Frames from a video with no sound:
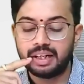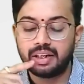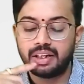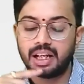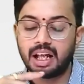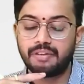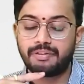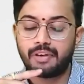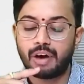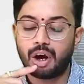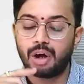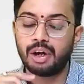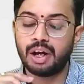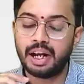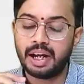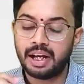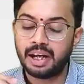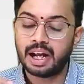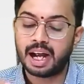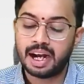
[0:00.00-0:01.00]
The
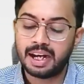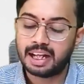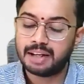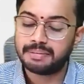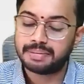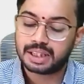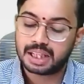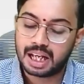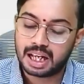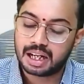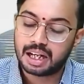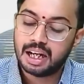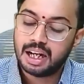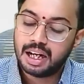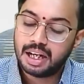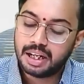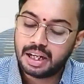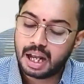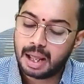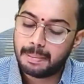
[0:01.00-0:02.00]
following items are
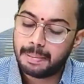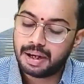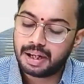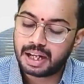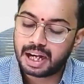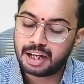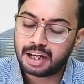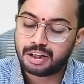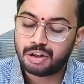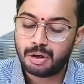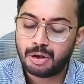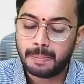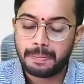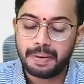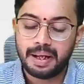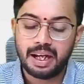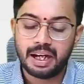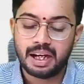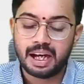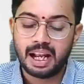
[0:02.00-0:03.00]
debited to
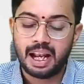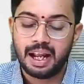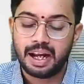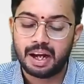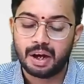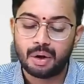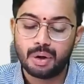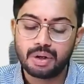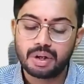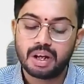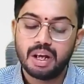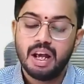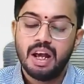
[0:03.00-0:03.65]
P&L account.